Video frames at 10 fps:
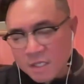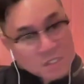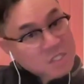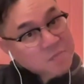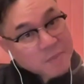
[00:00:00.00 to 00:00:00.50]

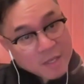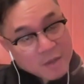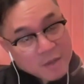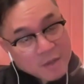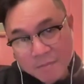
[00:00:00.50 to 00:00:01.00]
despite
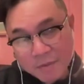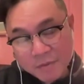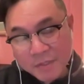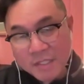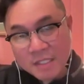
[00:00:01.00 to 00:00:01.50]
your bad
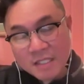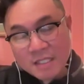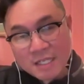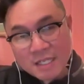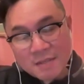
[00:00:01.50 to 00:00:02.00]
mood.
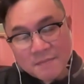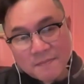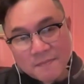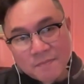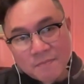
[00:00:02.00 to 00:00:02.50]

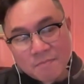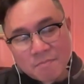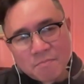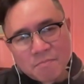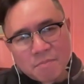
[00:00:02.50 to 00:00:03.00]
Um,
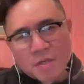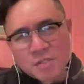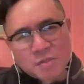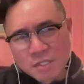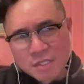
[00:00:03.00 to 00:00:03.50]
but
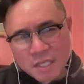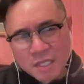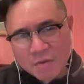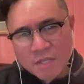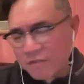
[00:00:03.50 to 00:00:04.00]
also to
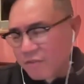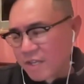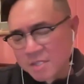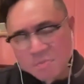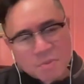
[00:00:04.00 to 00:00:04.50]
you know give
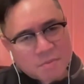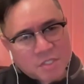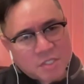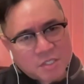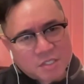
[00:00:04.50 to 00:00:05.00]
kids
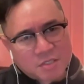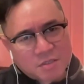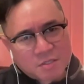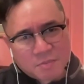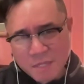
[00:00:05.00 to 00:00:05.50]
permission just
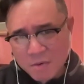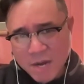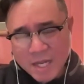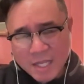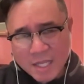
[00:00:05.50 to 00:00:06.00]
to be
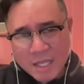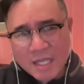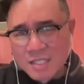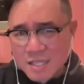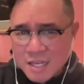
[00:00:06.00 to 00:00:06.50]
cranky
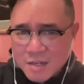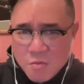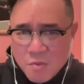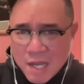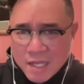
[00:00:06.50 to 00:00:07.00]
and to not
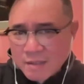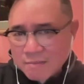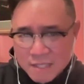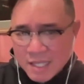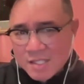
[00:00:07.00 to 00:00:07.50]
know why.
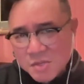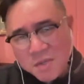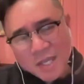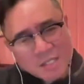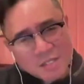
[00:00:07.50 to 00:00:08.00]
Like that's
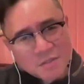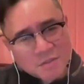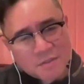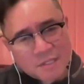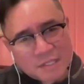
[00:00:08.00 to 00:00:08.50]
okay mm-hmm.
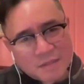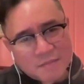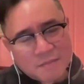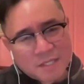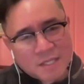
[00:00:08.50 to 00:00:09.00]
too.
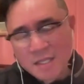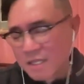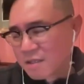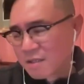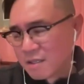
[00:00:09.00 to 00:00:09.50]
Um, I think
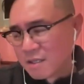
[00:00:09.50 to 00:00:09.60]
like